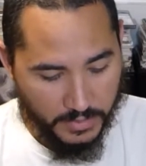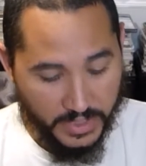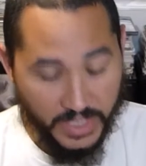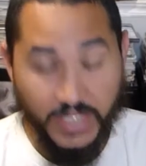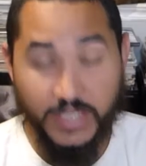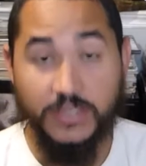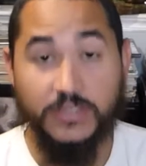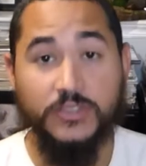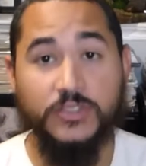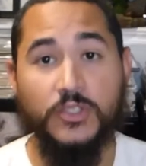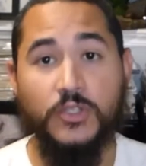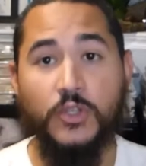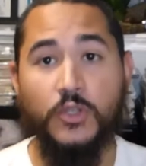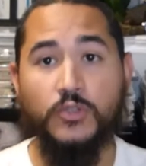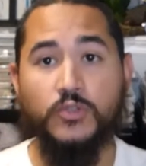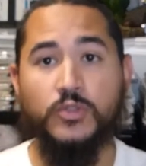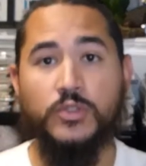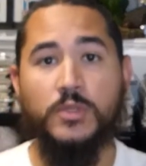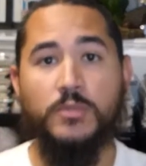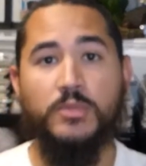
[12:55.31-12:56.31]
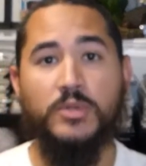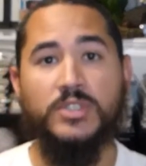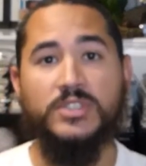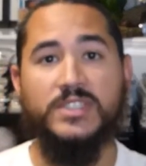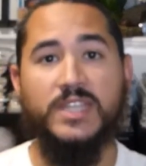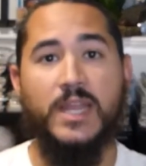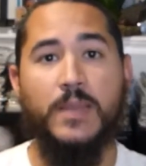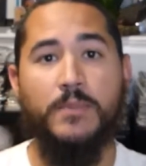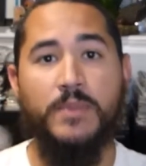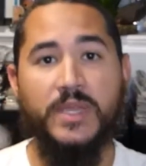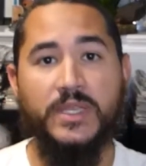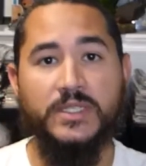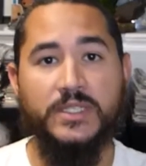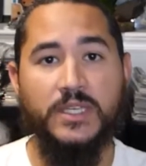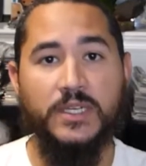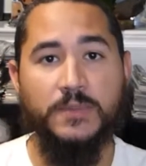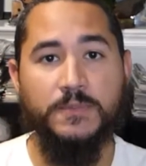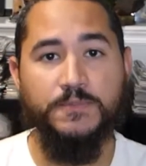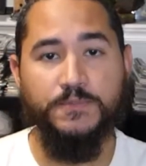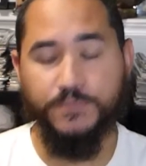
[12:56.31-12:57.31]
yeah, so those are the books that I picked
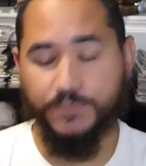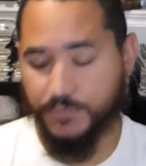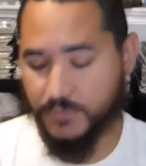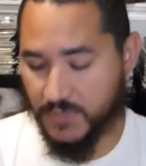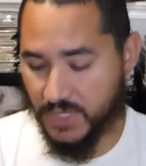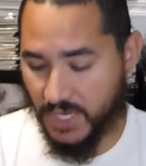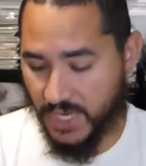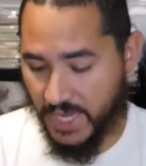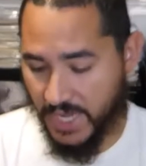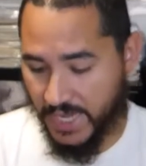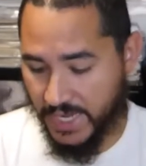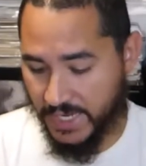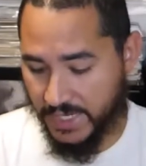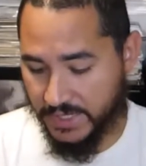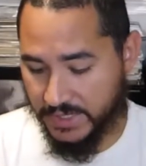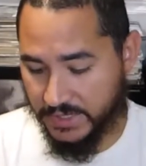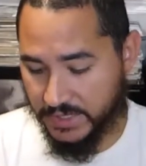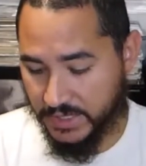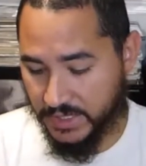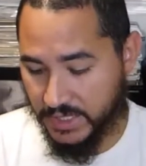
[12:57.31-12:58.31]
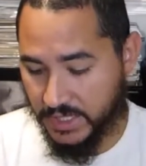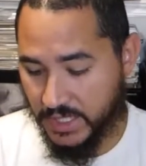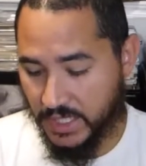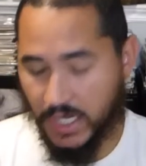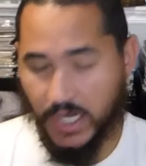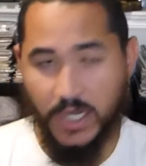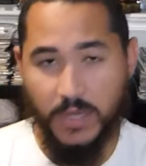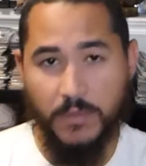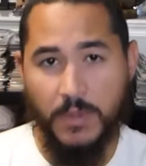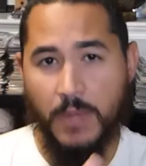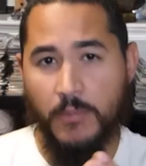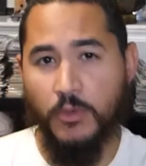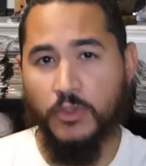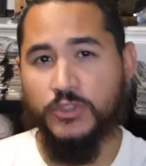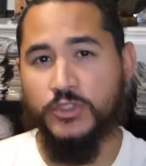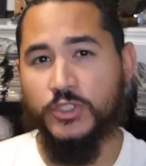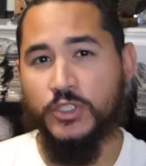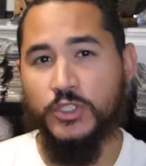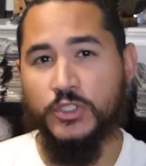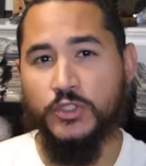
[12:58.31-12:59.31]
up. And I'm
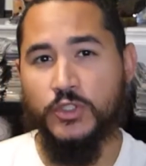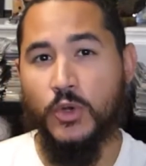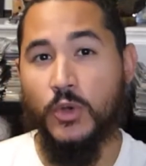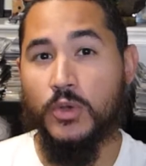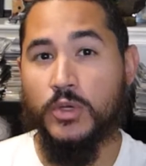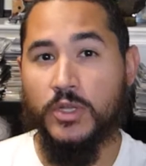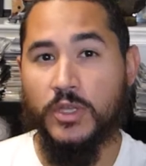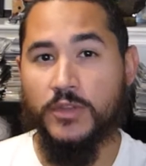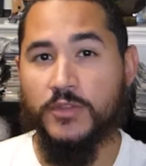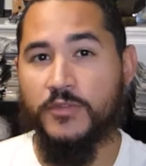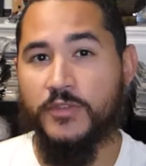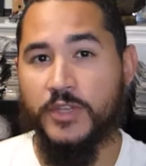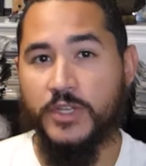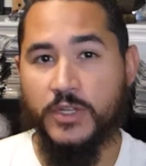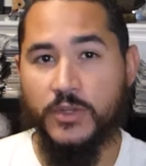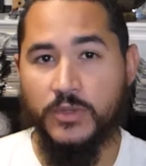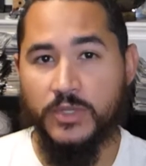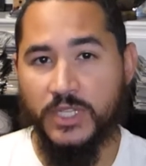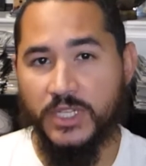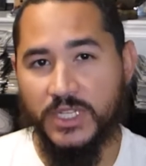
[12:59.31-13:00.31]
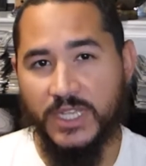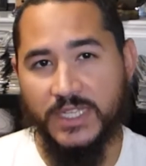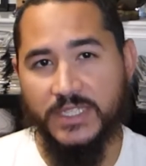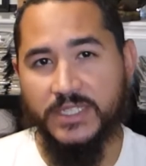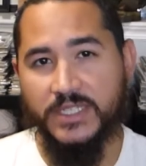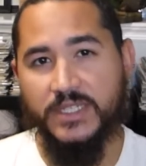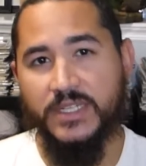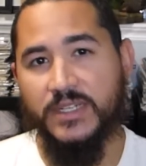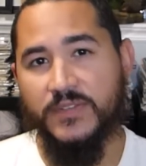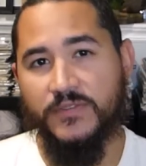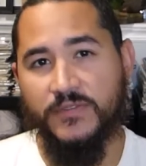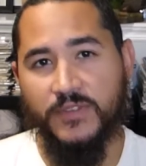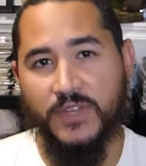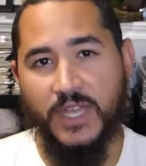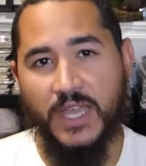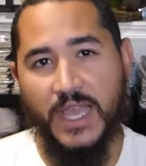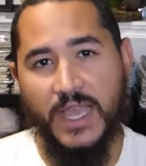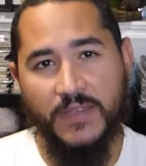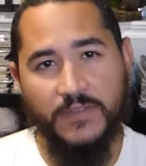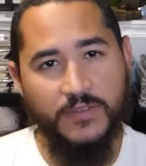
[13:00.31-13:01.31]
also going to throw another video in there. I did
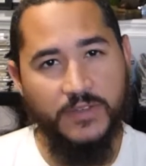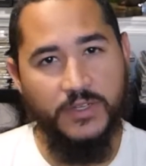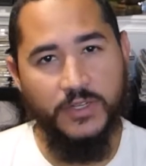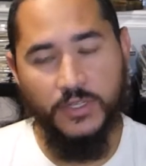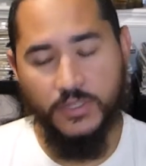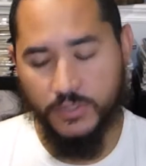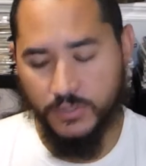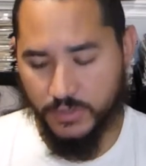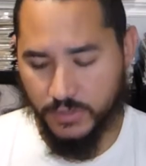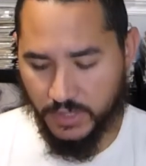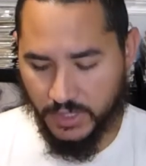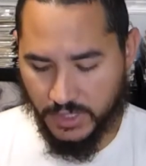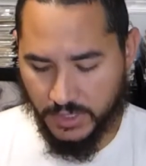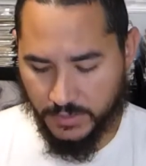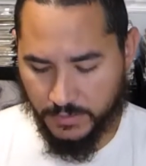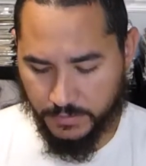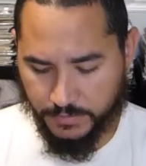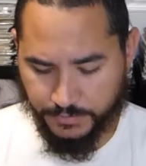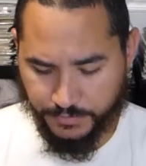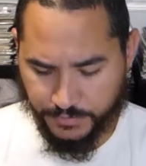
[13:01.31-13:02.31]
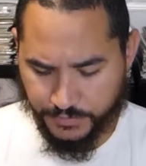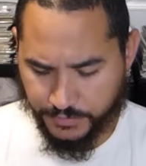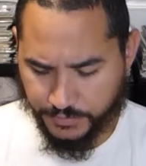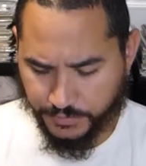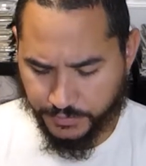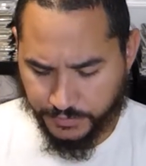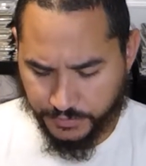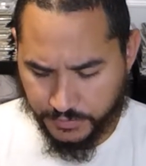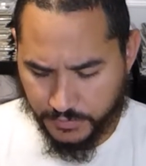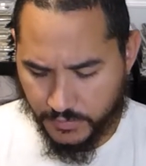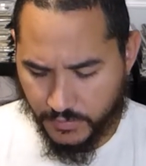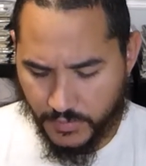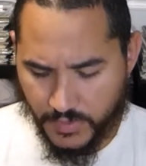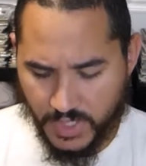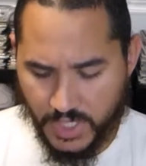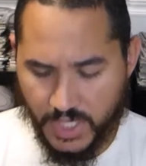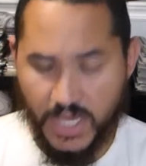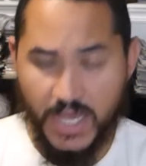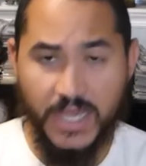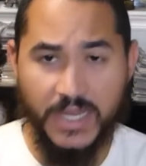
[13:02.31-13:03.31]
have another,
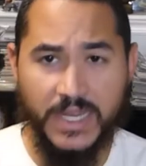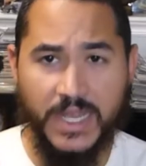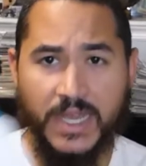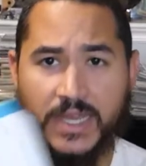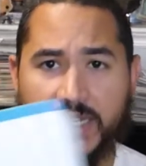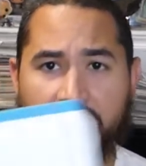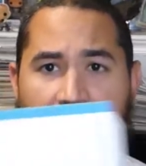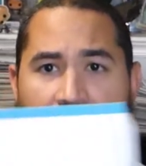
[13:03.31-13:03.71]
I got